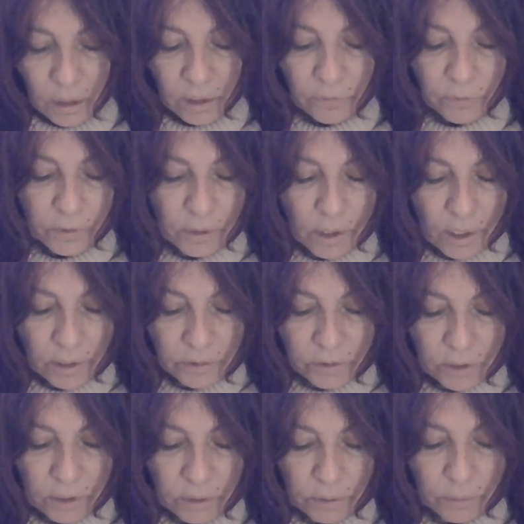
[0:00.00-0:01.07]
I feel
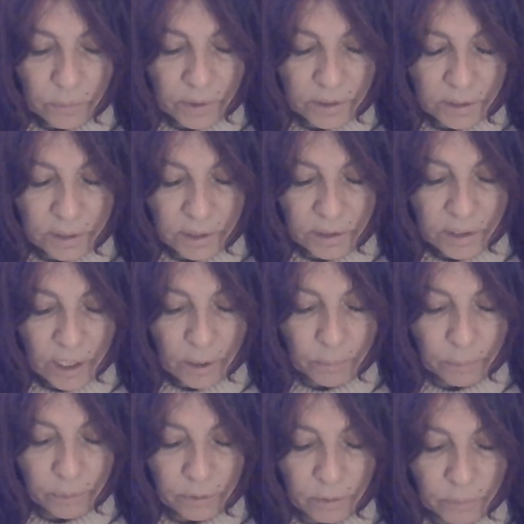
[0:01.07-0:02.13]
also once this
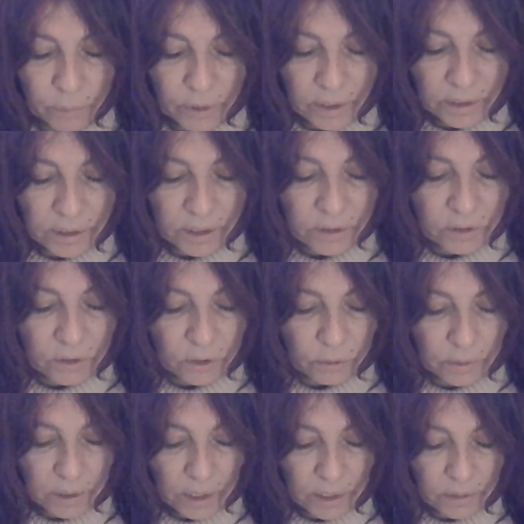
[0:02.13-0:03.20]
Emperor brings this
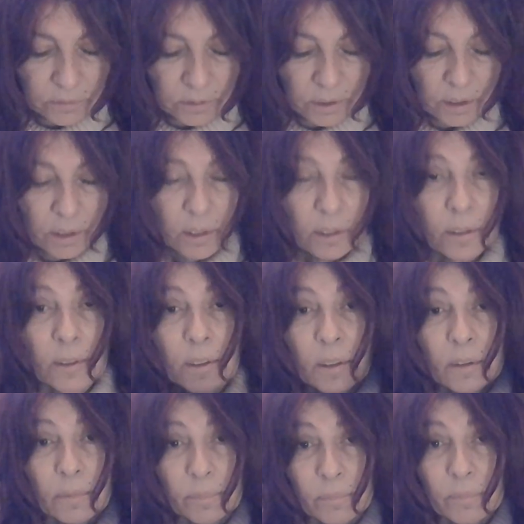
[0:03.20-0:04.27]
to an end,
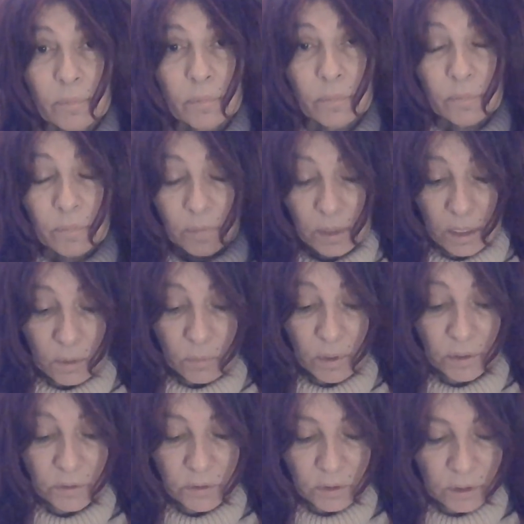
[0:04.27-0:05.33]
he
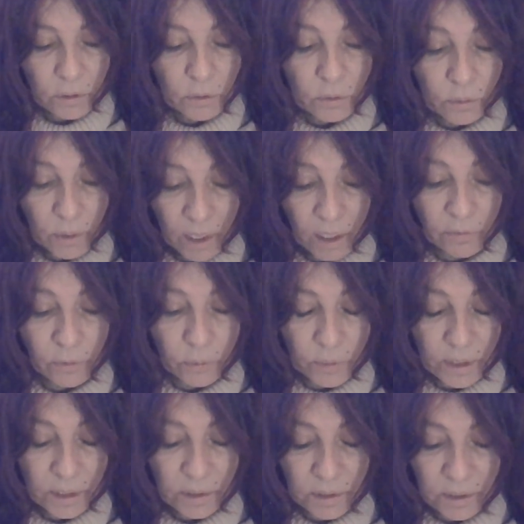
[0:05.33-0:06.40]
wants to have a
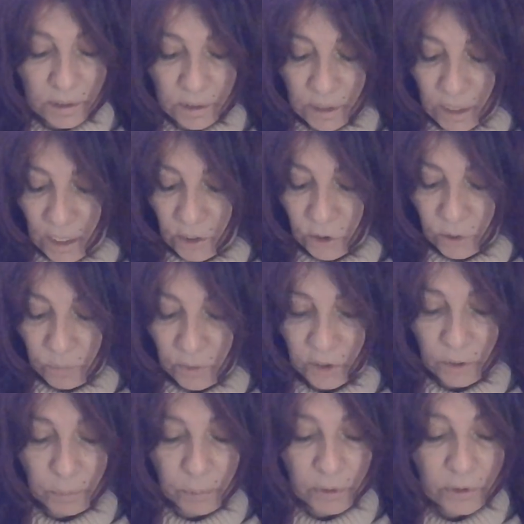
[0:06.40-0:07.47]
reconciliation
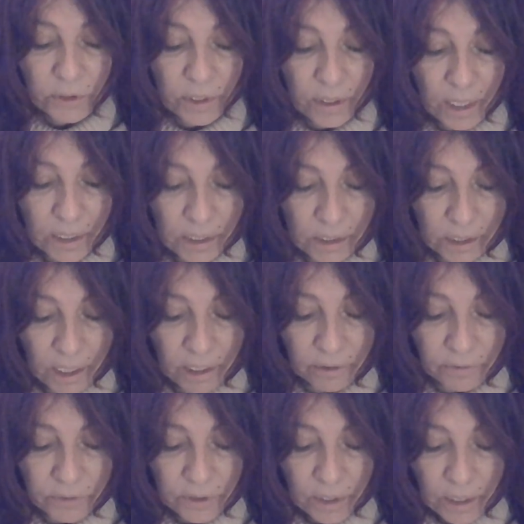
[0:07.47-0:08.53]
with the person that he
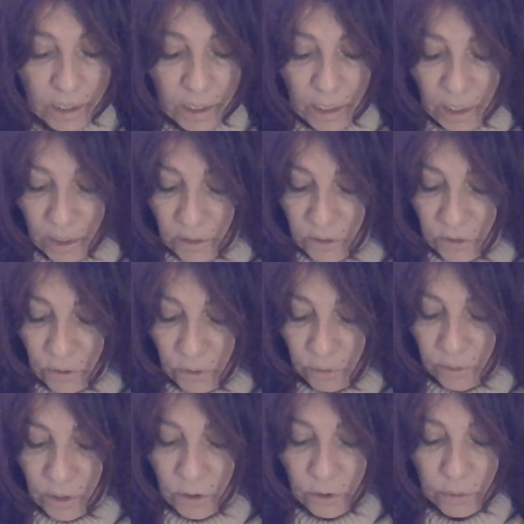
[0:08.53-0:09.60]
loves. And he's
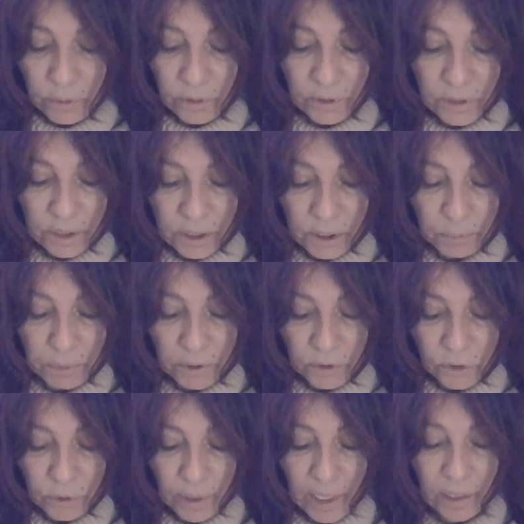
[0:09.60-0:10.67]
going towards his
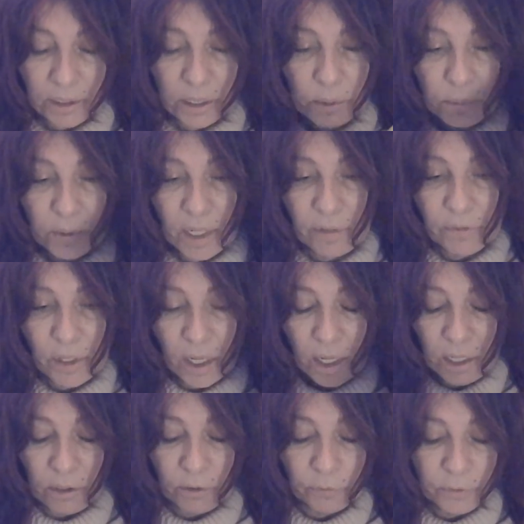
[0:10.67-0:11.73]
spirituality. We have the
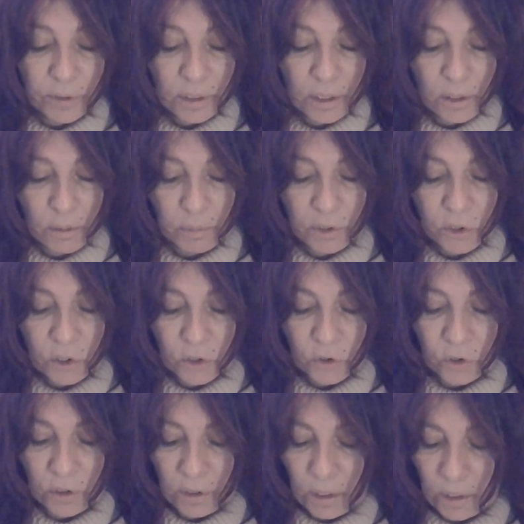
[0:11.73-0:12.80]
Hierophant and the
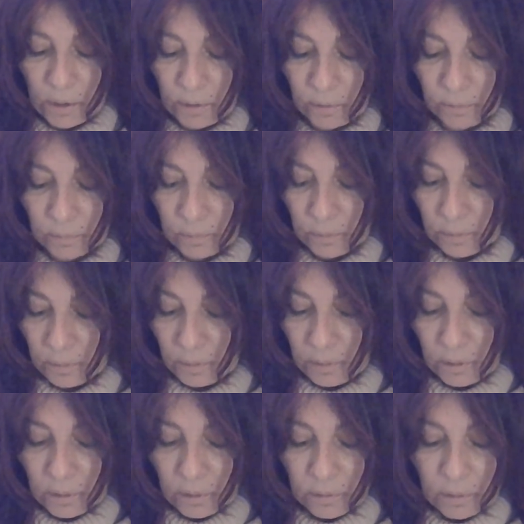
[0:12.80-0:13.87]
Magician here.
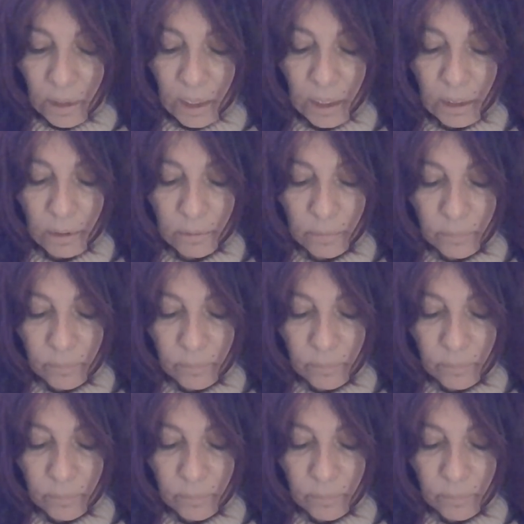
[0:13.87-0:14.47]
Okay?